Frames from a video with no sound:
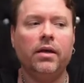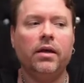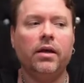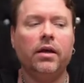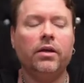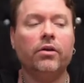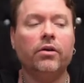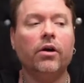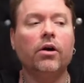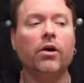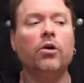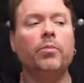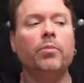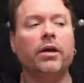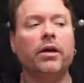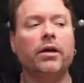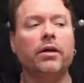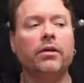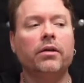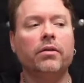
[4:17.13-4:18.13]
And you're
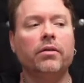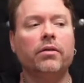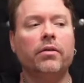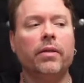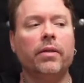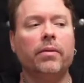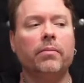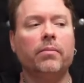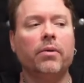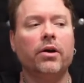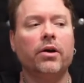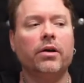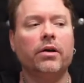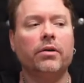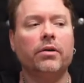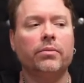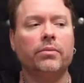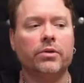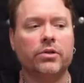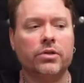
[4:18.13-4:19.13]
hoping that the
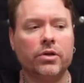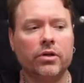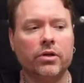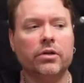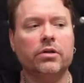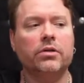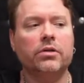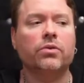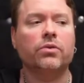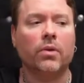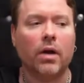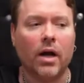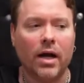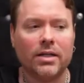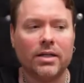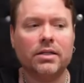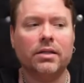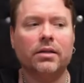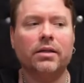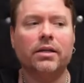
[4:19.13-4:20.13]
market returns or
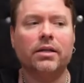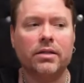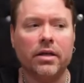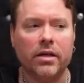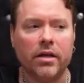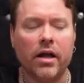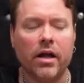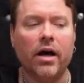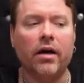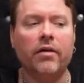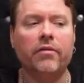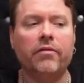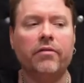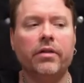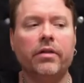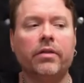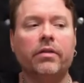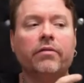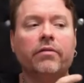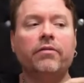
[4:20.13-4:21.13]
oscillates enough
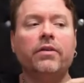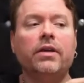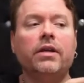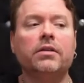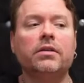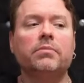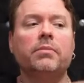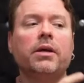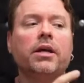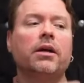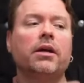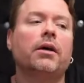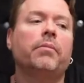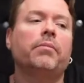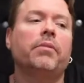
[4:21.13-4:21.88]
that the fees make up